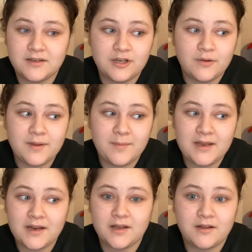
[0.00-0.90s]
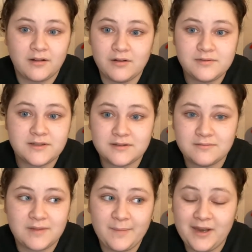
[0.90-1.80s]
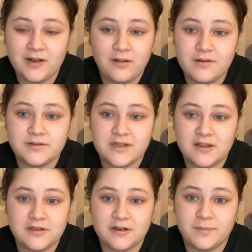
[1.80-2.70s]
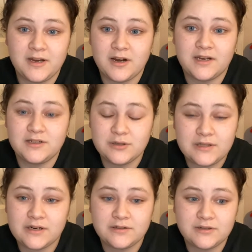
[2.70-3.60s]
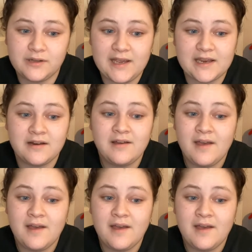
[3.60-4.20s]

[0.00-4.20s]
You know, they made it close in the third period, too little, too late.